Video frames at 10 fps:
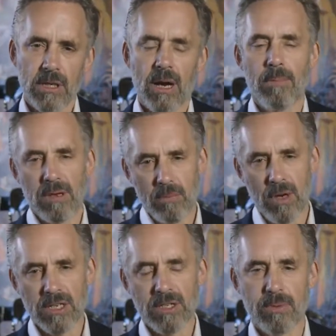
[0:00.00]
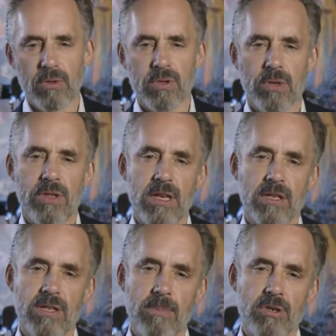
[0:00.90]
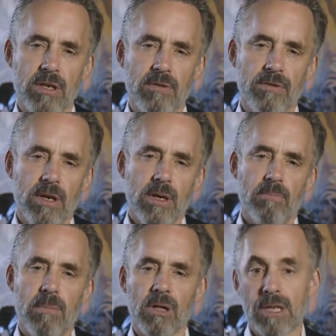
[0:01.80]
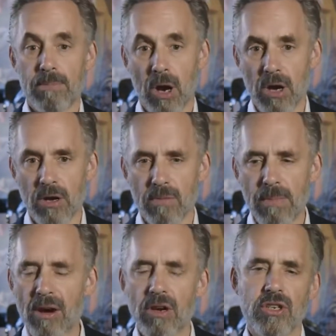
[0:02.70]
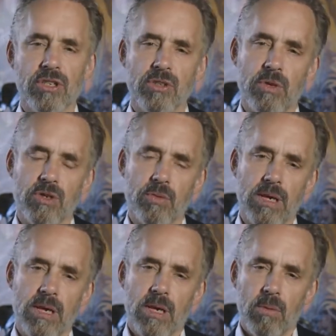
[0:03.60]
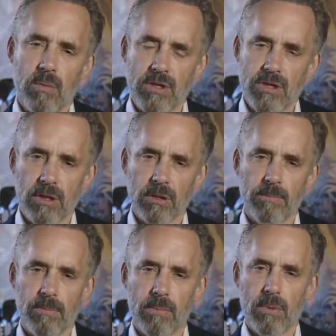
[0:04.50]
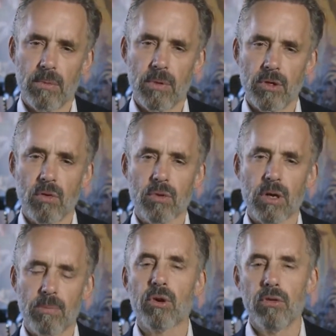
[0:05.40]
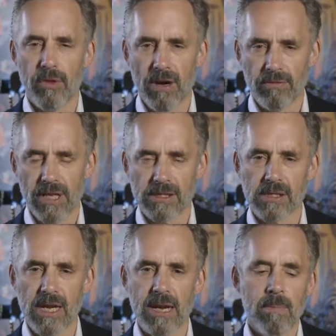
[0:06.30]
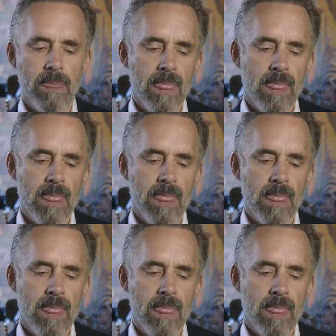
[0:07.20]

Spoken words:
I mean, I suppose with the exception of multi-partner marriages, which we still don't approve of, let's say.